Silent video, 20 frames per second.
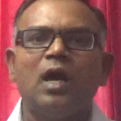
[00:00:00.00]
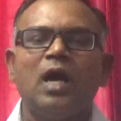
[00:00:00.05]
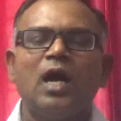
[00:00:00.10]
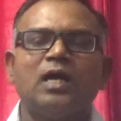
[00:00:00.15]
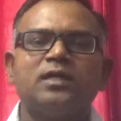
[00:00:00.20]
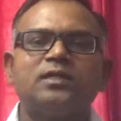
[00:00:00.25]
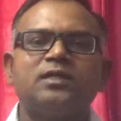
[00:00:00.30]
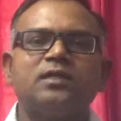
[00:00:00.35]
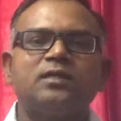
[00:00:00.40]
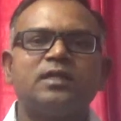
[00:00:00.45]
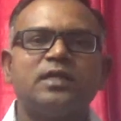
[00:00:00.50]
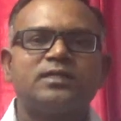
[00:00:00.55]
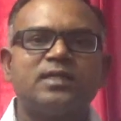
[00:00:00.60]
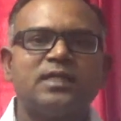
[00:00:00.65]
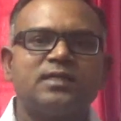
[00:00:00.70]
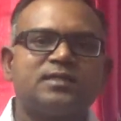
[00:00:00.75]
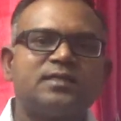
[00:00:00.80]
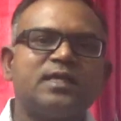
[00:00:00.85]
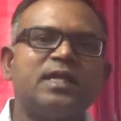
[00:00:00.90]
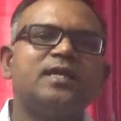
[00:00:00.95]
under a
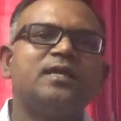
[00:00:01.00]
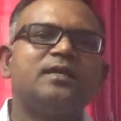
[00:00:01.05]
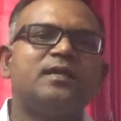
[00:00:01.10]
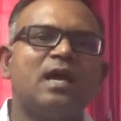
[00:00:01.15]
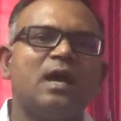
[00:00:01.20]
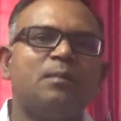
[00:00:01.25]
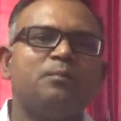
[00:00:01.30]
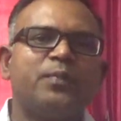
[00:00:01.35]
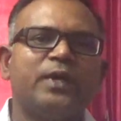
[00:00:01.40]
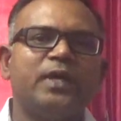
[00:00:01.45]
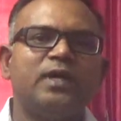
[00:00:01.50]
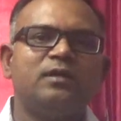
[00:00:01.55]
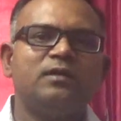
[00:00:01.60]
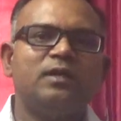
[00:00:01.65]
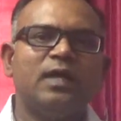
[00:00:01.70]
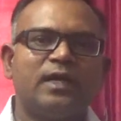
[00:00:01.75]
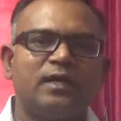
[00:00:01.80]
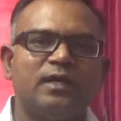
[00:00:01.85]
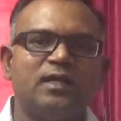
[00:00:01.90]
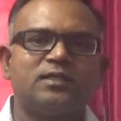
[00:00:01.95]
sustained
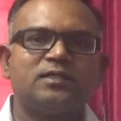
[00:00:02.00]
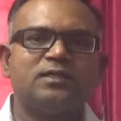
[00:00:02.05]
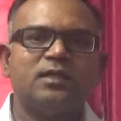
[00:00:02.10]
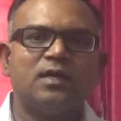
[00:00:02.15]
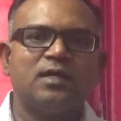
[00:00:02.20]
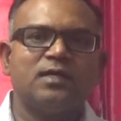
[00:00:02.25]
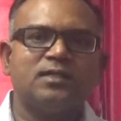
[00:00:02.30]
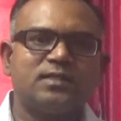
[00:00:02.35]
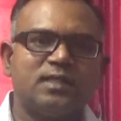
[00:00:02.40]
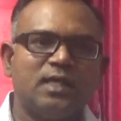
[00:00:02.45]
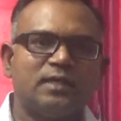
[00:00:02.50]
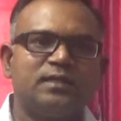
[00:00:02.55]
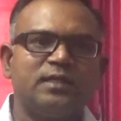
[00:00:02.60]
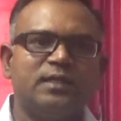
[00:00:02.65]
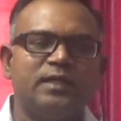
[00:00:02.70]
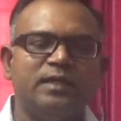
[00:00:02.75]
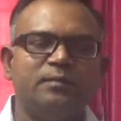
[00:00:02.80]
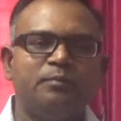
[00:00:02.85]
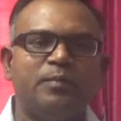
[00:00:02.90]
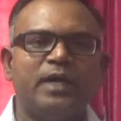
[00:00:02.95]
campaign against the
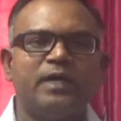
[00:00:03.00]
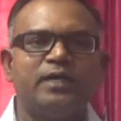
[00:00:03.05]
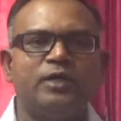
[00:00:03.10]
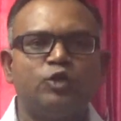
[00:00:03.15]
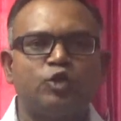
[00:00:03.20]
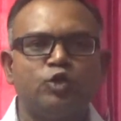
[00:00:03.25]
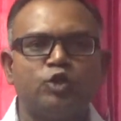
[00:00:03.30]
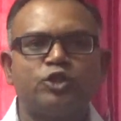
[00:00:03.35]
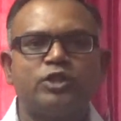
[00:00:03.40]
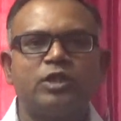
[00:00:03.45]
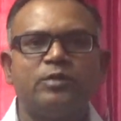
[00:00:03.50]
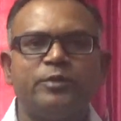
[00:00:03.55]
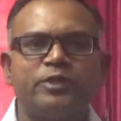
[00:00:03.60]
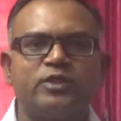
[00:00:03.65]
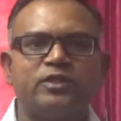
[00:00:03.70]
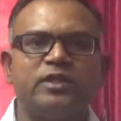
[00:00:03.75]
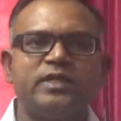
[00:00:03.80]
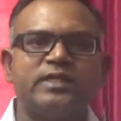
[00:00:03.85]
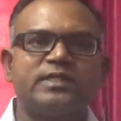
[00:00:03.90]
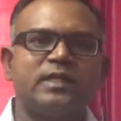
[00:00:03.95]
Sati by Christian
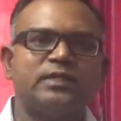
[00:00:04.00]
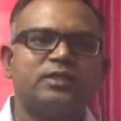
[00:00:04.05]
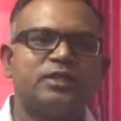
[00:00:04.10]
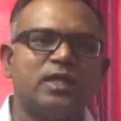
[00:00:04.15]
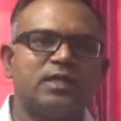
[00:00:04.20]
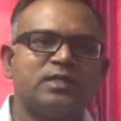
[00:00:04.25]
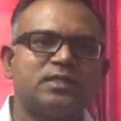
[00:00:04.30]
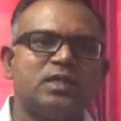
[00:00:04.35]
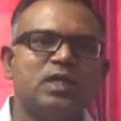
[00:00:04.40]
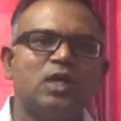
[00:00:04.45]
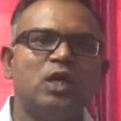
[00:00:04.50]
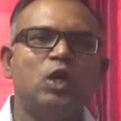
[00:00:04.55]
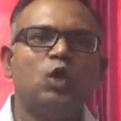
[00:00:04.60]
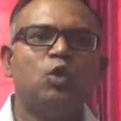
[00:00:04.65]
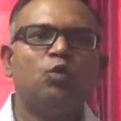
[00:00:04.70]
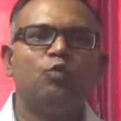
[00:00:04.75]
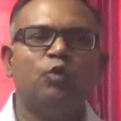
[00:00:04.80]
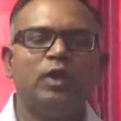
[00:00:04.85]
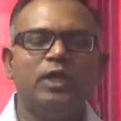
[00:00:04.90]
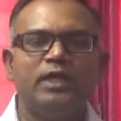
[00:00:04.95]
missionaries such as
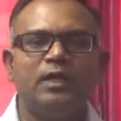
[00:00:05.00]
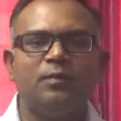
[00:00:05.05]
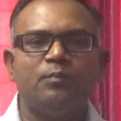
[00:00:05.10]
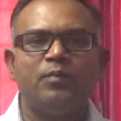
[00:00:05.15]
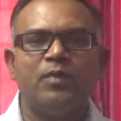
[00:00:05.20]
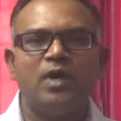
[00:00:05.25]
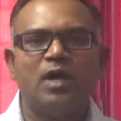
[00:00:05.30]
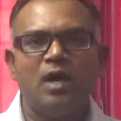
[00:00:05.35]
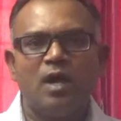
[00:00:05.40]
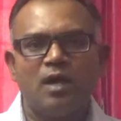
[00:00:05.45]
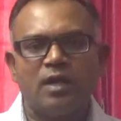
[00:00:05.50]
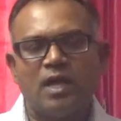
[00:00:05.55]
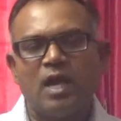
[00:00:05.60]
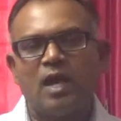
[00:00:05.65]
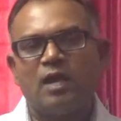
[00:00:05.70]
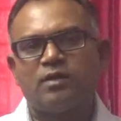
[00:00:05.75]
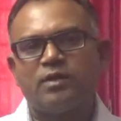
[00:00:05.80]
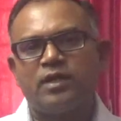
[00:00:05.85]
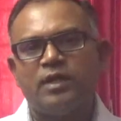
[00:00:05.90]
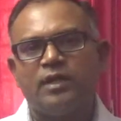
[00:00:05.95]
William
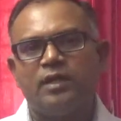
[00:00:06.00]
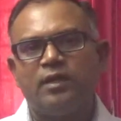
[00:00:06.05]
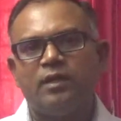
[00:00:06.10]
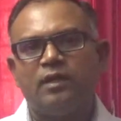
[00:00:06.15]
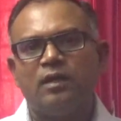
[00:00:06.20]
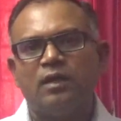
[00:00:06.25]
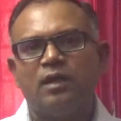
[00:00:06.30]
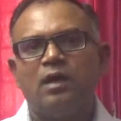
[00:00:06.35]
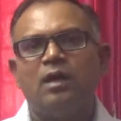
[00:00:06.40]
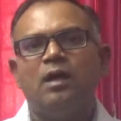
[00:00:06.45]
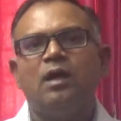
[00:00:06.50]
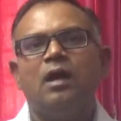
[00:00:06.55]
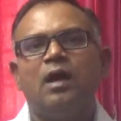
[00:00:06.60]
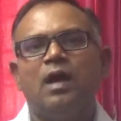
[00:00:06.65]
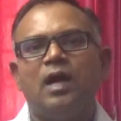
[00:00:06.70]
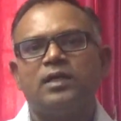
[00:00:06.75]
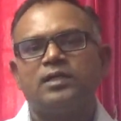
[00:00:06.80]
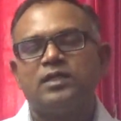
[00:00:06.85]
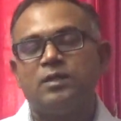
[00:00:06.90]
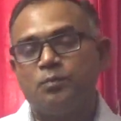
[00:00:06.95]
Carey
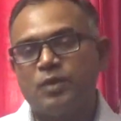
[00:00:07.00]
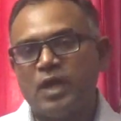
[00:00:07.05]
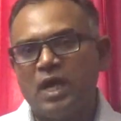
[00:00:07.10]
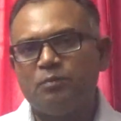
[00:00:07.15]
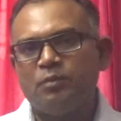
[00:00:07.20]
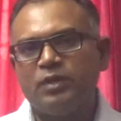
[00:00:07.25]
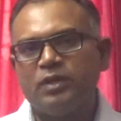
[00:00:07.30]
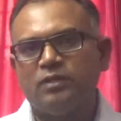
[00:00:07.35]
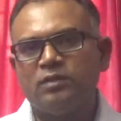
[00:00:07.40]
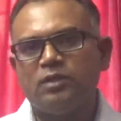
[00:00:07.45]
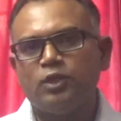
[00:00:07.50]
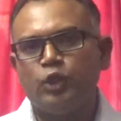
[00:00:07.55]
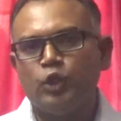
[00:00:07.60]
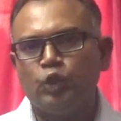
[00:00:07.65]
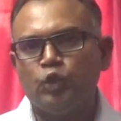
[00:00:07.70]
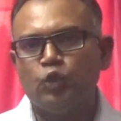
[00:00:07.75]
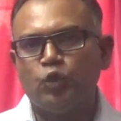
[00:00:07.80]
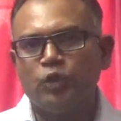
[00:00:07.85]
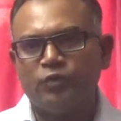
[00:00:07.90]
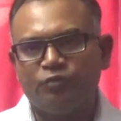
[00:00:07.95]
and the Brahmin
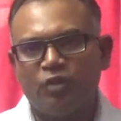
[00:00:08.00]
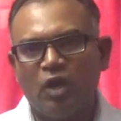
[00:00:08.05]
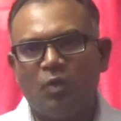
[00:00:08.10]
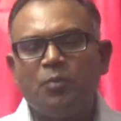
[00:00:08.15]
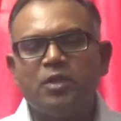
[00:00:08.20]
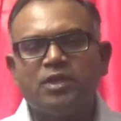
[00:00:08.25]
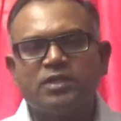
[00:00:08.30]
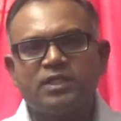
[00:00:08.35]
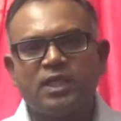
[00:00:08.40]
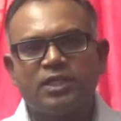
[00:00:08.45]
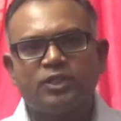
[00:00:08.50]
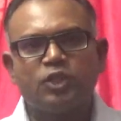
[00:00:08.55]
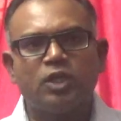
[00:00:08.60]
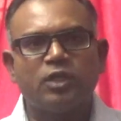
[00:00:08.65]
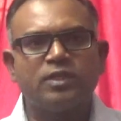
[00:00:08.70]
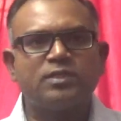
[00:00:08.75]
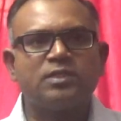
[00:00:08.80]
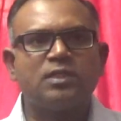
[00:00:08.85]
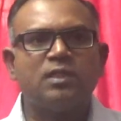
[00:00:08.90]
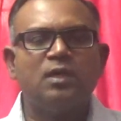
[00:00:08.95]
Hindu reformers such
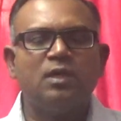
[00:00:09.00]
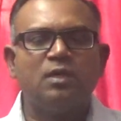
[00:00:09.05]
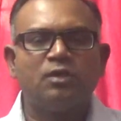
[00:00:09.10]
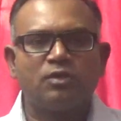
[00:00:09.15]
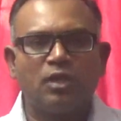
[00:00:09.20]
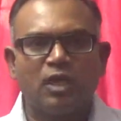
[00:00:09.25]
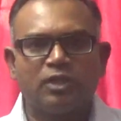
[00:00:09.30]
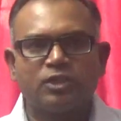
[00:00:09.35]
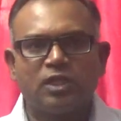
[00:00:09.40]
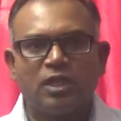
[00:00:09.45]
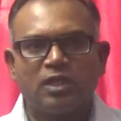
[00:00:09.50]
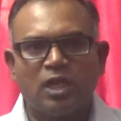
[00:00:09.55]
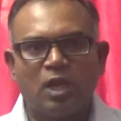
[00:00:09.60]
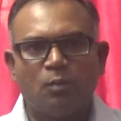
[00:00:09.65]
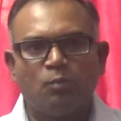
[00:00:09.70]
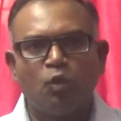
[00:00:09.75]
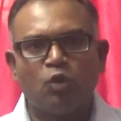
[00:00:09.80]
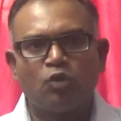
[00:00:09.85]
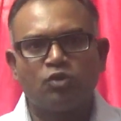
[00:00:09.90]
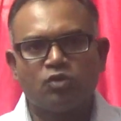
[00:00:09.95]
as Raja
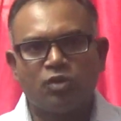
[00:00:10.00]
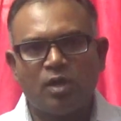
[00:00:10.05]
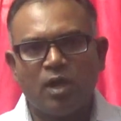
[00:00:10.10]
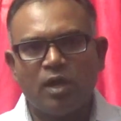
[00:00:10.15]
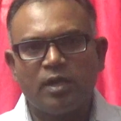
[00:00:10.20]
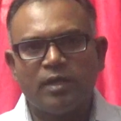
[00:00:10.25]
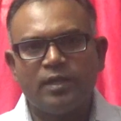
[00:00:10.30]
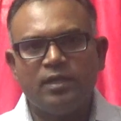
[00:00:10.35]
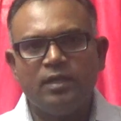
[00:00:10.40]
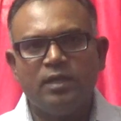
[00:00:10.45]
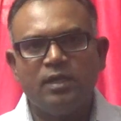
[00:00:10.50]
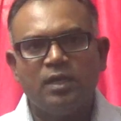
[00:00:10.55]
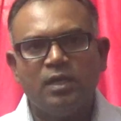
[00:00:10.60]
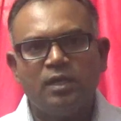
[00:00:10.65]
Ram Mohan Rai,